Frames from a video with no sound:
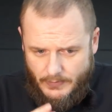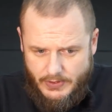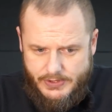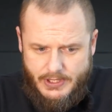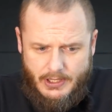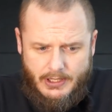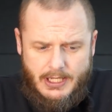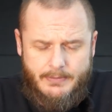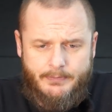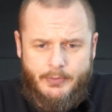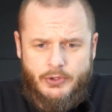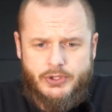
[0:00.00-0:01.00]
So then I keep
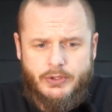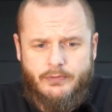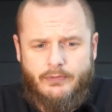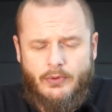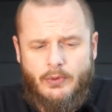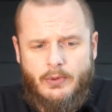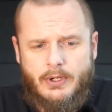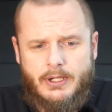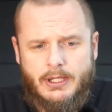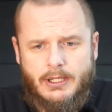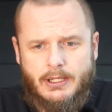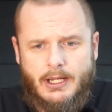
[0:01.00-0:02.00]
pushing
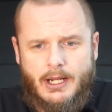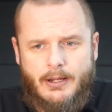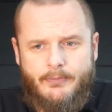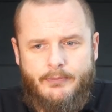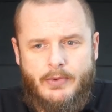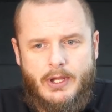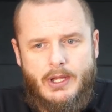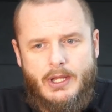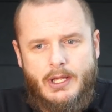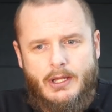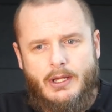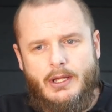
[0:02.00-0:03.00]
forward and,
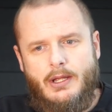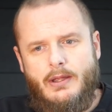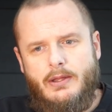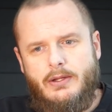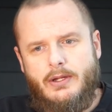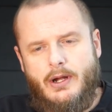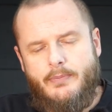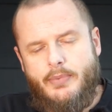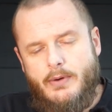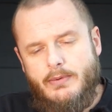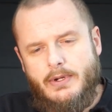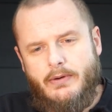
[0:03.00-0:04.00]
you know,
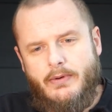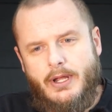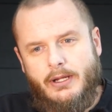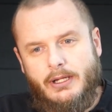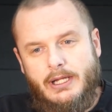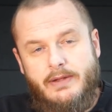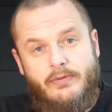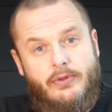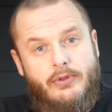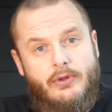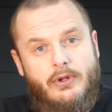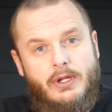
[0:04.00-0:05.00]
probably around
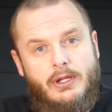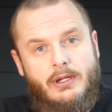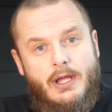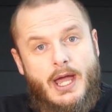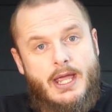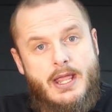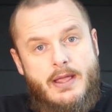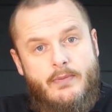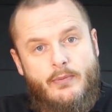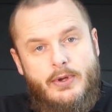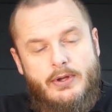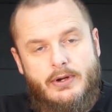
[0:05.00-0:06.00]
11:30
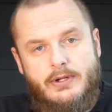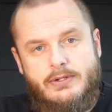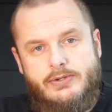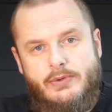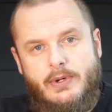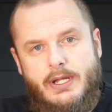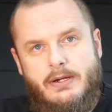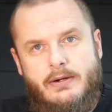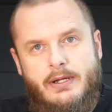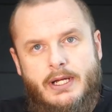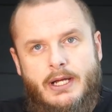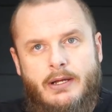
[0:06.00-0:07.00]
a.m. we got into an
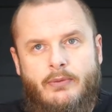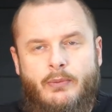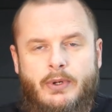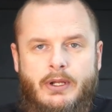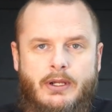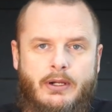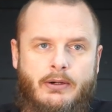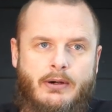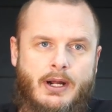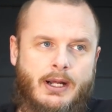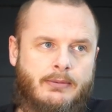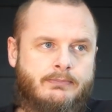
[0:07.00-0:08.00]
area
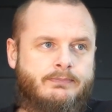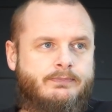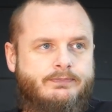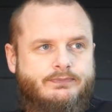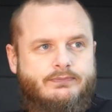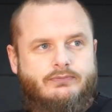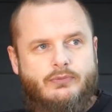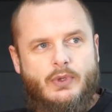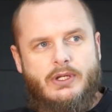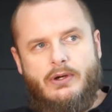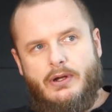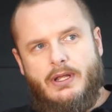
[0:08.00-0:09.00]
where
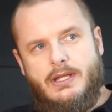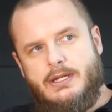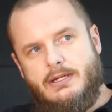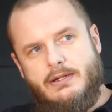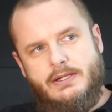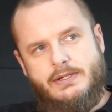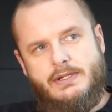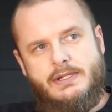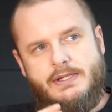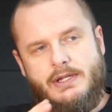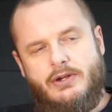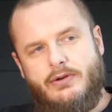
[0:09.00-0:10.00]
we kind of,
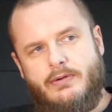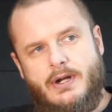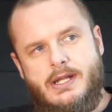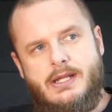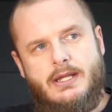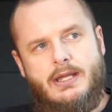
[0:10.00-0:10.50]
there's a creek